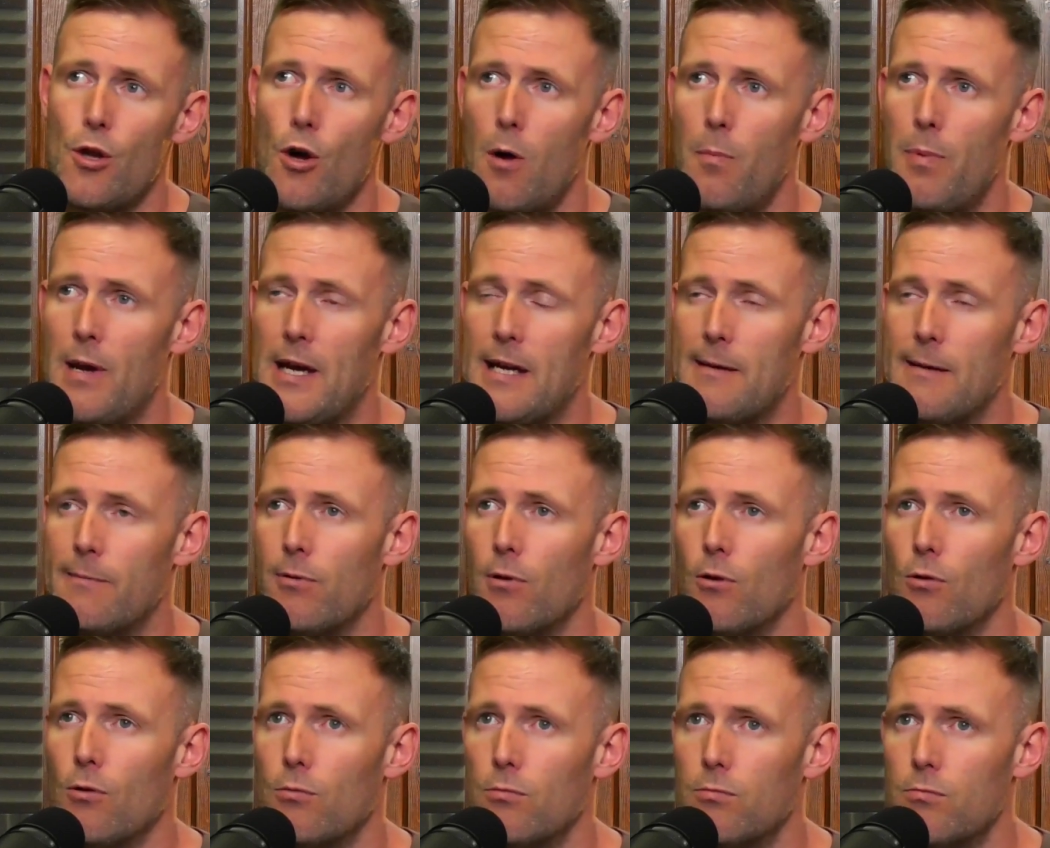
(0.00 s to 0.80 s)
of
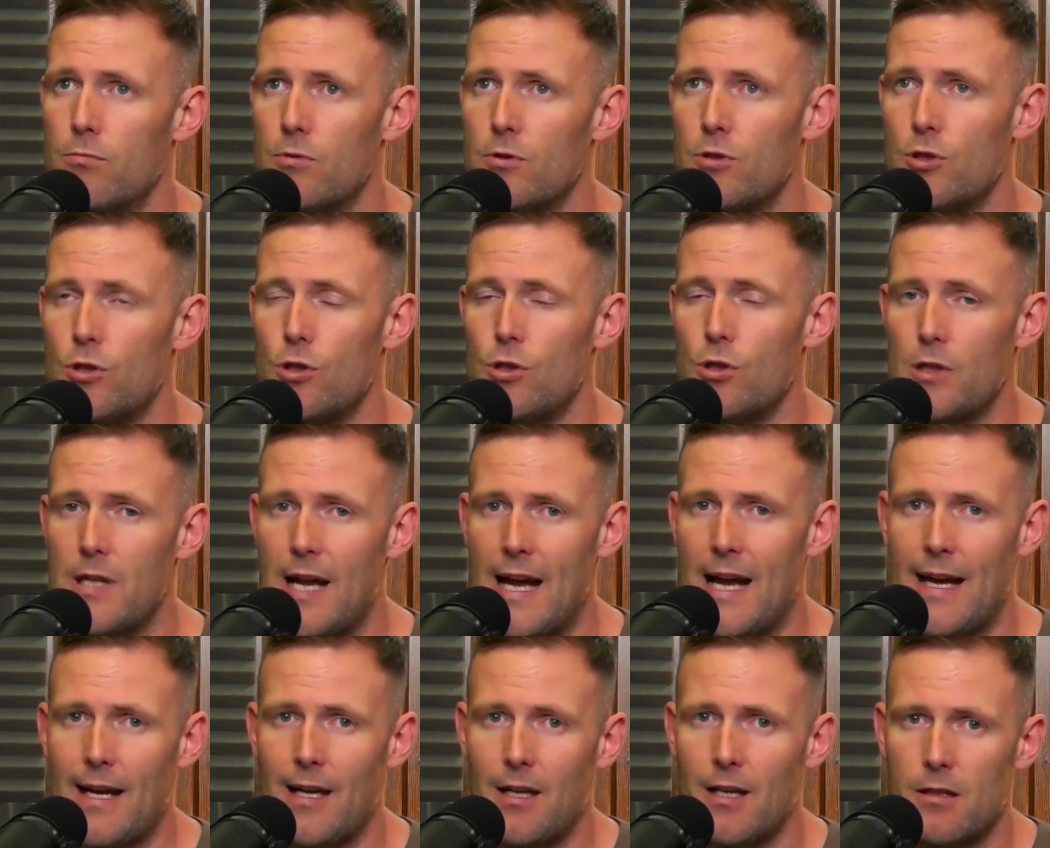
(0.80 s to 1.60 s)
people, good
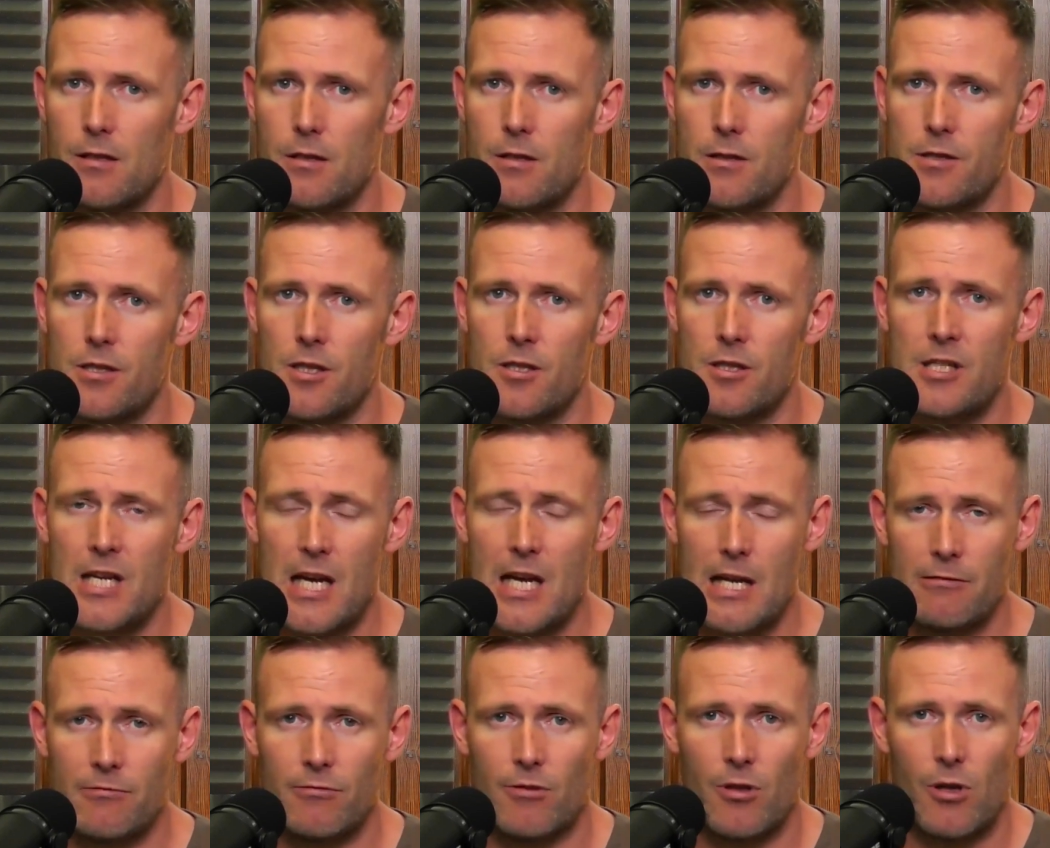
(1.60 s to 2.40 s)
anglers, are
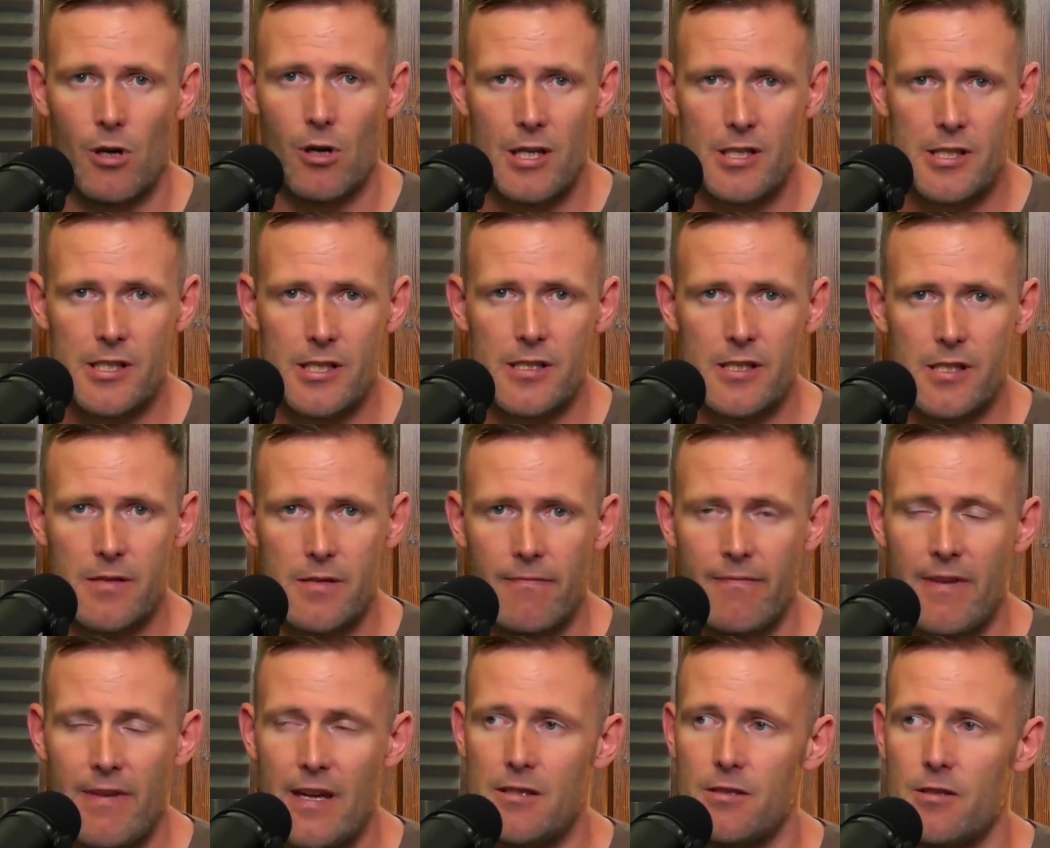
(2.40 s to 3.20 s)
terrorising some
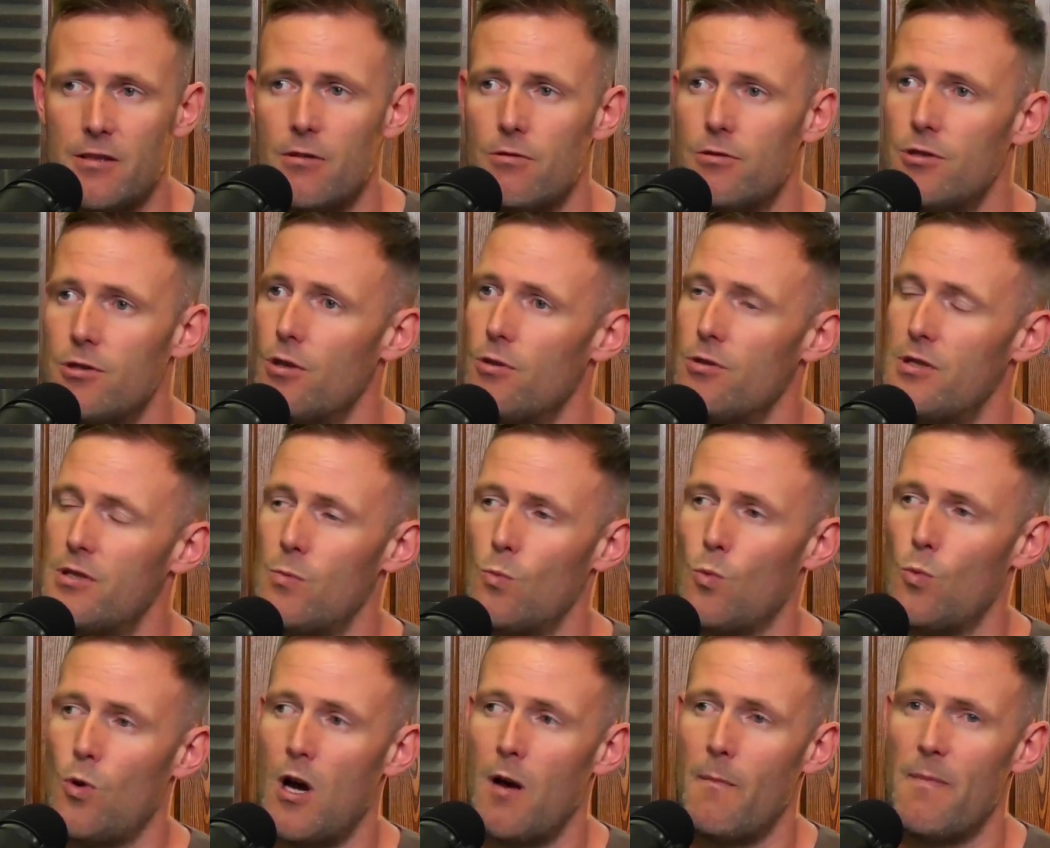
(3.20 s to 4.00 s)
venues using
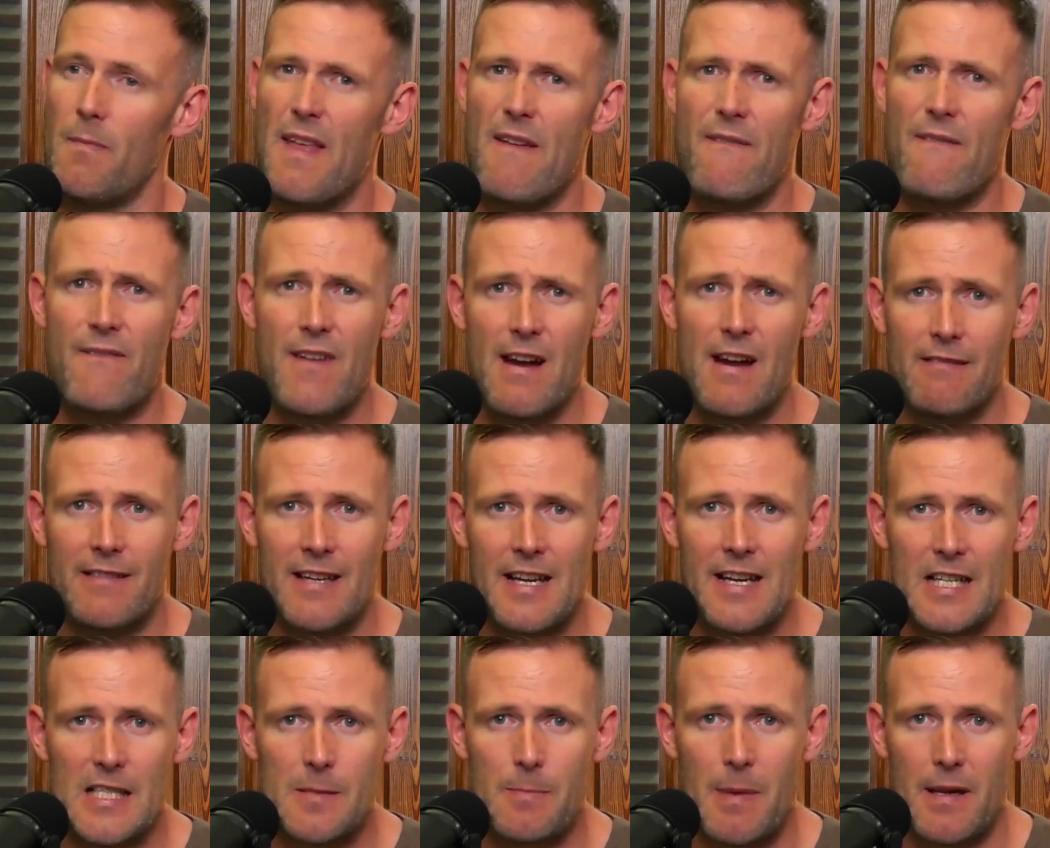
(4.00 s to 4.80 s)
worm. They're very
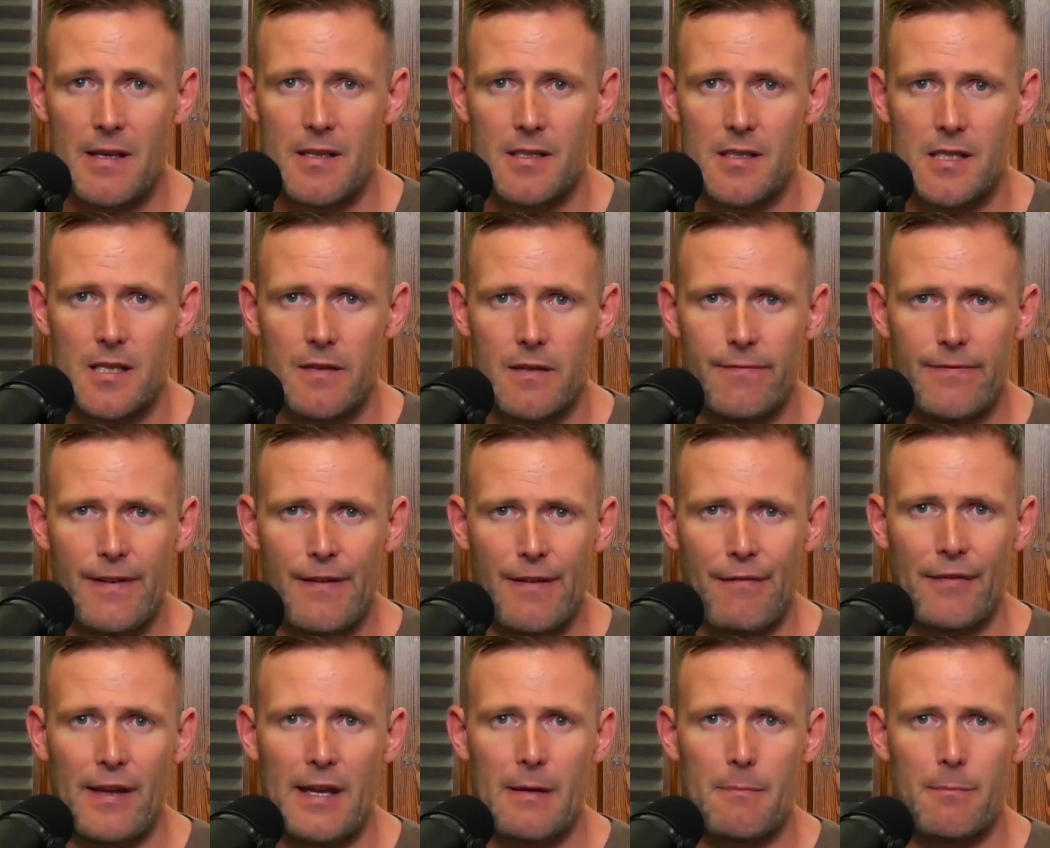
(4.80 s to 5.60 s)
expensive,
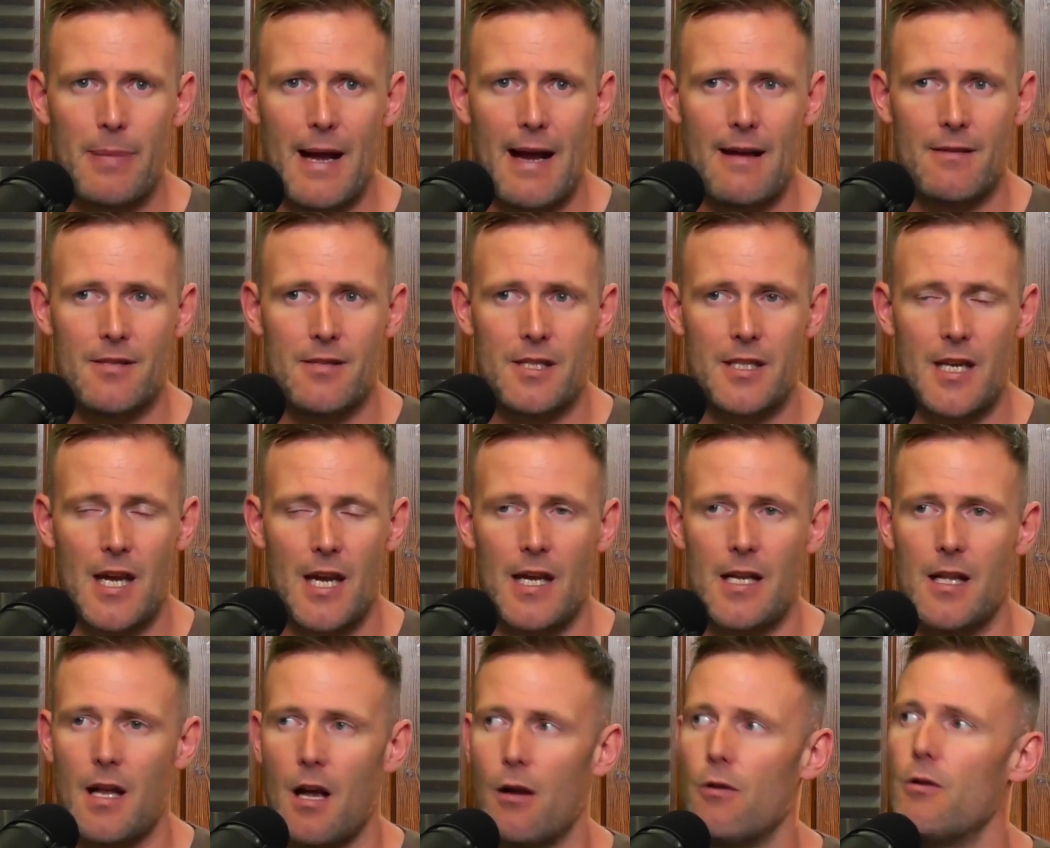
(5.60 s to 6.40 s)
£15 a
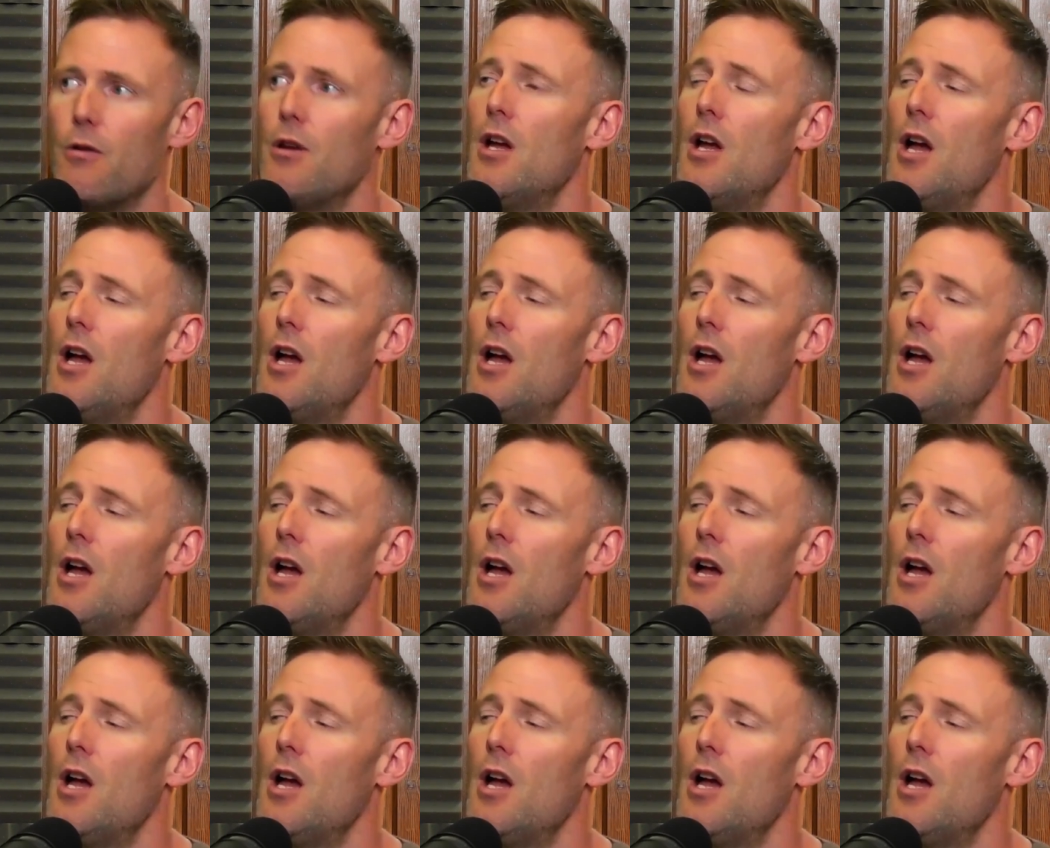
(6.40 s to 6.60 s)
kilo.